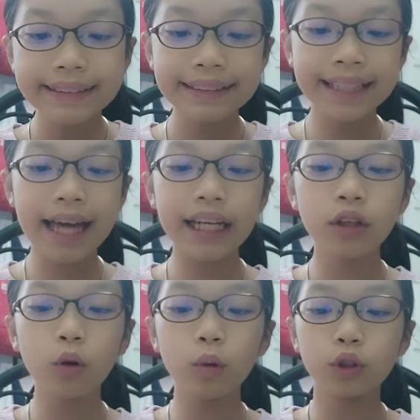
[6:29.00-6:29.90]
said
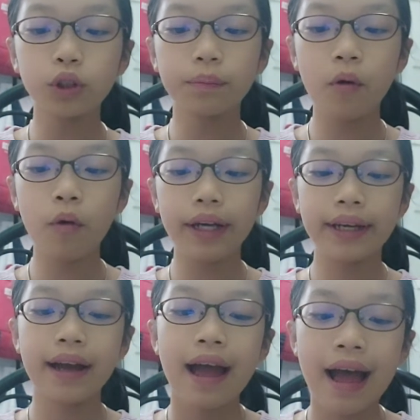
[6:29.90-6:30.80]
an older
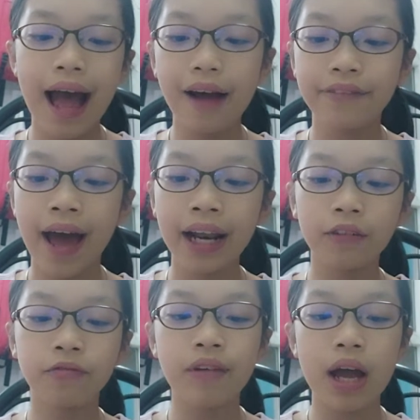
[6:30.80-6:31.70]
boy. I've had
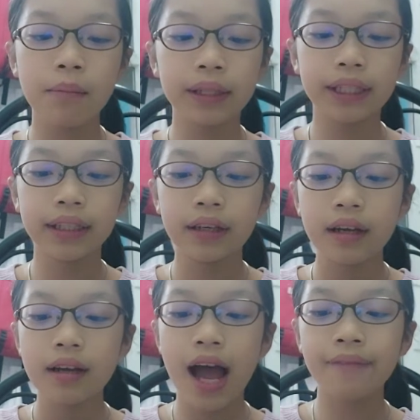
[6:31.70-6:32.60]

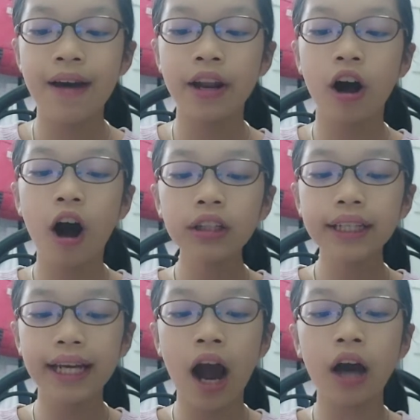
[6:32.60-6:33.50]
a
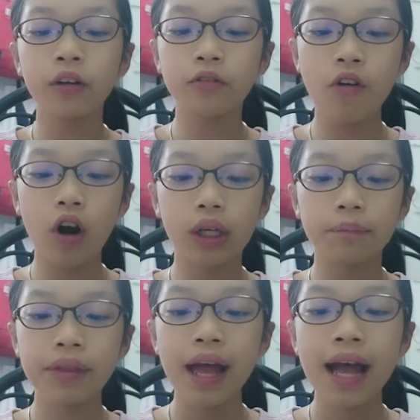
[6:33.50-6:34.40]
holiday on a
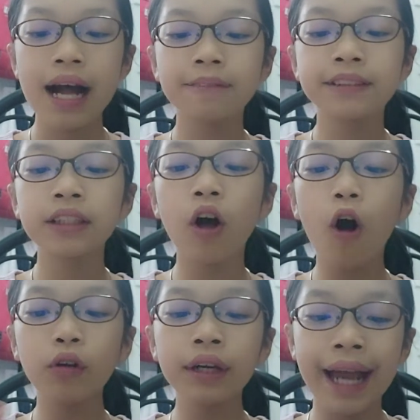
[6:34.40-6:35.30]
farm. I've seen
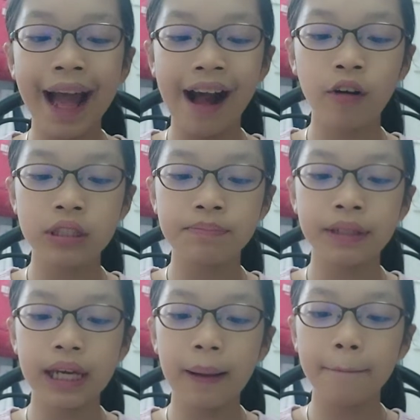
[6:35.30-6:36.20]
all the cows
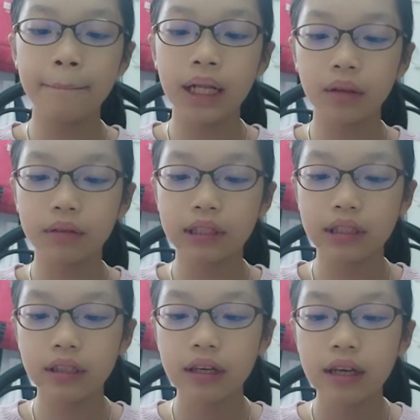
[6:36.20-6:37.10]
being milked.
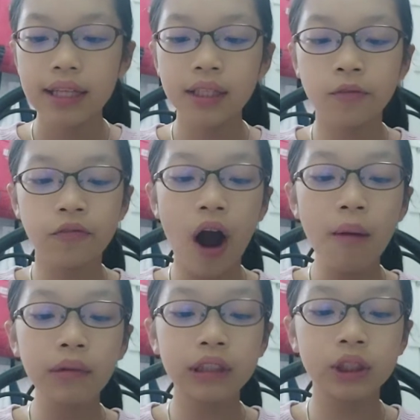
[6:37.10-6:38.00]
The
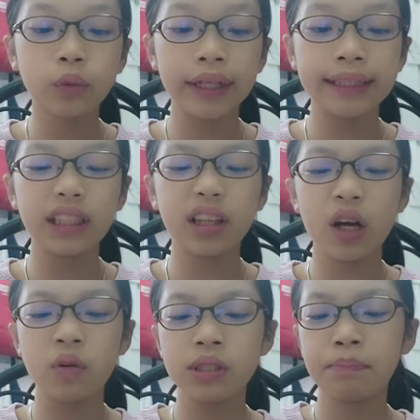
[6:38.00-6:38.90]
farmer squeezed
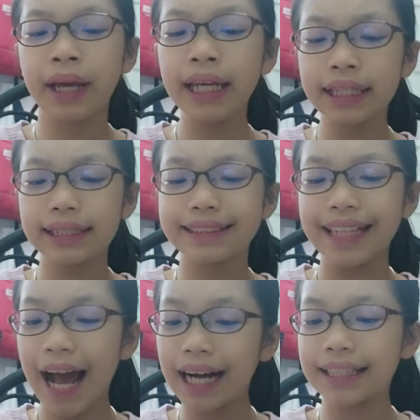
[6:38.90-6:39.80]
those pink,
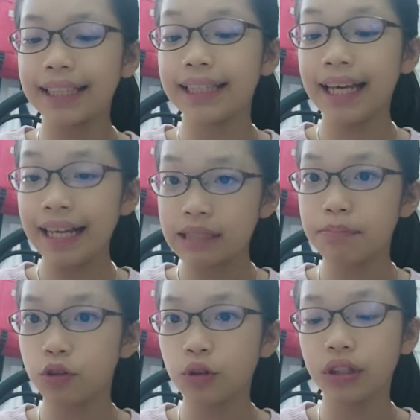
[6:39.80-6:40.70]
daggly things
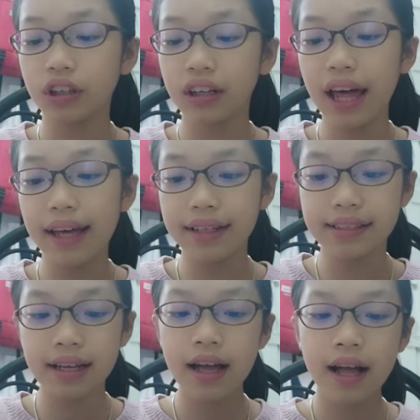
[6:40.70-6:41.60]
between their
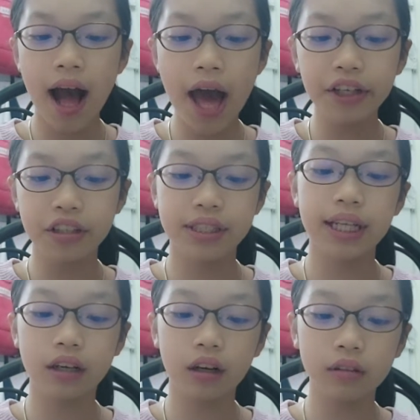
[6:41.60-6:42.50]
legs. Udders,
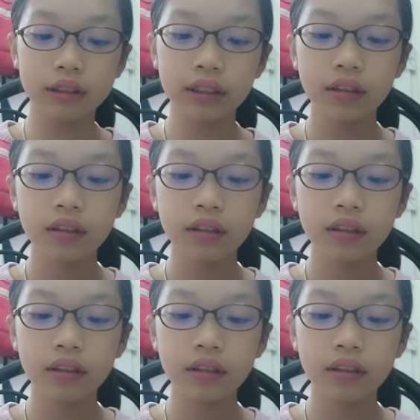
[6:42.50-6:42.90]
they called.